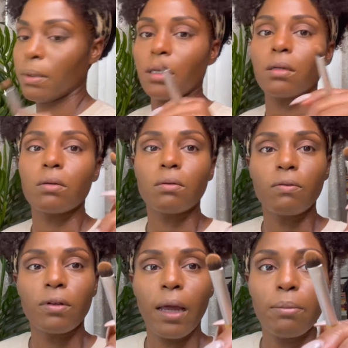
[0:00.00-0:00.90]
a little
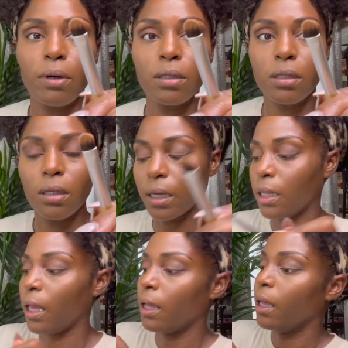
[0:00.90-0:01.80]
flat brush like
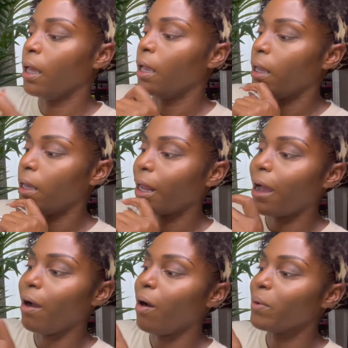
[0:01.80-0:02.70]
that. And I
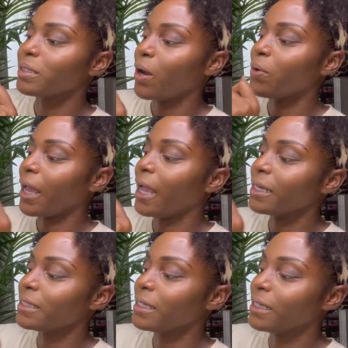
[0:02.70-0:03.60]
always go to
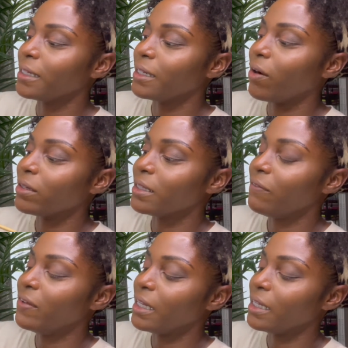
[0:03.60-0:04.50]
Allison or
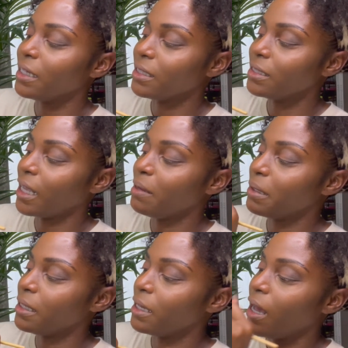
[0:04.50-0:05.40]
Tiffany because they
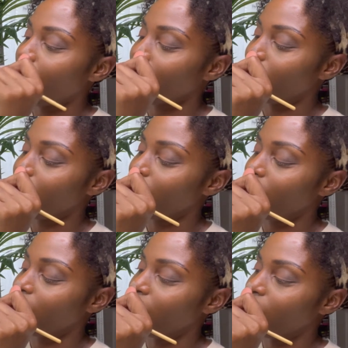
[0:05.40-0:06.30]
be...
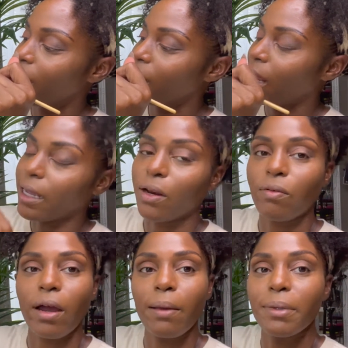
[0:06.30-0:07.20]
I ain't got a
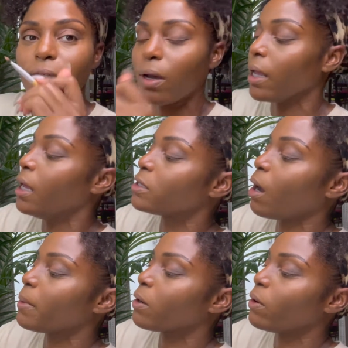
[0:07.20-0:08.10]
rhyme, put it this way. So
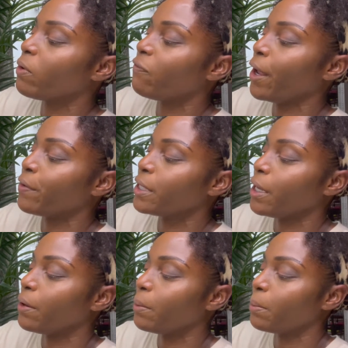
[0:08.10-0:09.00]
I'm going to go in with Fairy Tale.